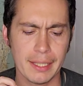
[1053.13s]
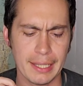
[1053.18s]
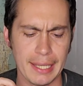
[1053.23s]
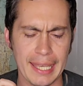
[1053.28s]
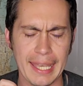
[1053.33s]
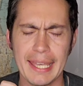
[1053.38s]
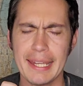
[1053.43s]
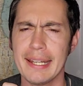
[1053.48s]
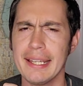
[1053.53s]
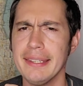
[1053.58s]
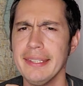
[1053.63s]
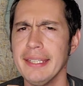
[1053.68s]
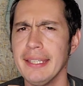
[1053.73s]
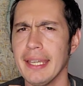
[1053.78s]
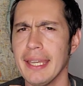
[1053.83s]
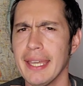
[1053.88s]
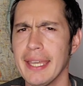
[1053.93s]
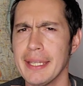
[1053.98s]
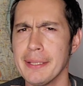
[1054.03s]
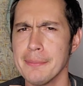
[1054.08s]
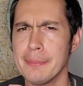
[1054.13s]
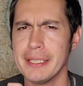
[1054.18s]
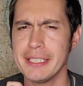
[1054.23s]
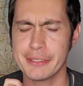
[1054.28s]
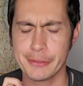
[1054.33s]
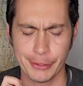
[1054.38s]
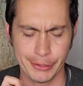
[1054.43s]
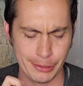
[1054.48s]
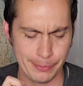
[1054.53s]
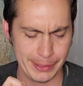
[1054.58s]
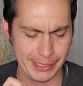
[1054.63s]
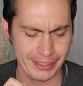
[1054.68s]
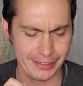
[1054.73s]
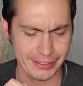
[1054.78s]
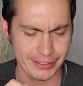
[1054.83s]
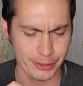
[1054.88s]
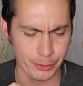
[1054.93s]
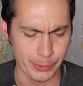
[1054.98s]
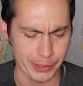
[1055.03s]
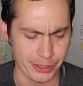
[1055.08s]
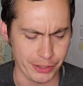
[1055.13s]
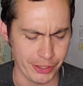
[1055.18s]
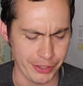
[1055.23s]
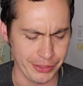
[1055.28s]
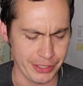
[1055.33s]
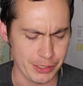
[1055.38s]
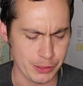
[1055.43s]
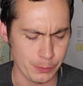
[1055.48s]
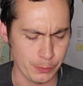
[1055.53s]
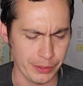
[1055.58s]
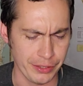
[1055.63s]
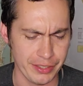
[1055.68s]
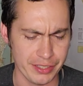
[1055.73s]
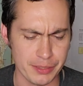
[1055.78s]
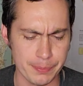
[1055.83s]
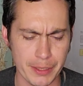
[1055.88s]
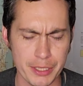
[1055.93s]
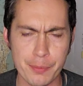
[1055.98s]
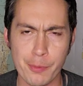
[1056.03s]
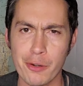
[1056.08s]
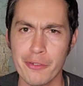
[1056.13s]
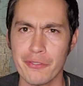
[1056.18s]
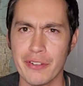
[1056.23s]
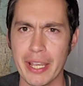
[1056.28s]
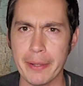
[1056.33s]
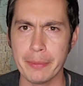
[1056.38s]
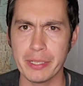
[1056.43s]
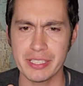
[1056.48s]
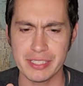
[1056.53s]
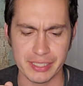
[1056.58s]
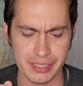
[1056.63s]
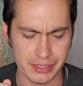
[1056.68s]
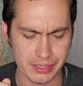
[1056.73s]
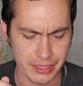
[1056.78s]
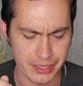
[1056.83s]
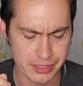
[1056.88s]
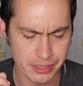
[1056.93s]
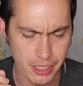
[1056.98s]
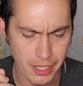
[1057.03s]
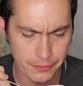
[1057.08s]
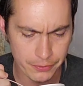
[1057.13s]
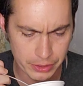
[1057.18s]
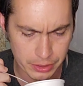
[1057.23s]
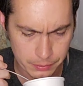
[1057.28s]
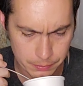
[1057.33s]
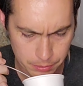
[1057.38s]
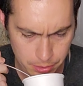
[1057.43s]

And I think 8B is going to be the clear winner on this one. There's much more vibrancy to this coffee.